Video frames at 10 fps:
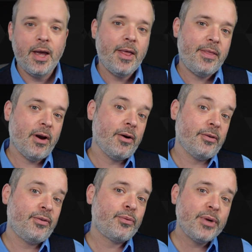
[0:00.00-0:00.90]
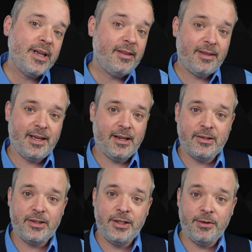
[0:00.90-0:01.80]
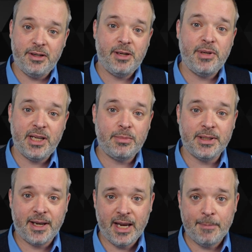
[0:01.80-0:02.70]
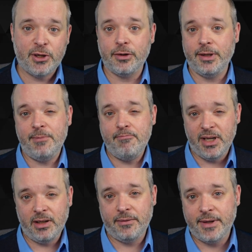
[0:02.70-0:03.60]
There are three things you need to be able to capture in the middle of an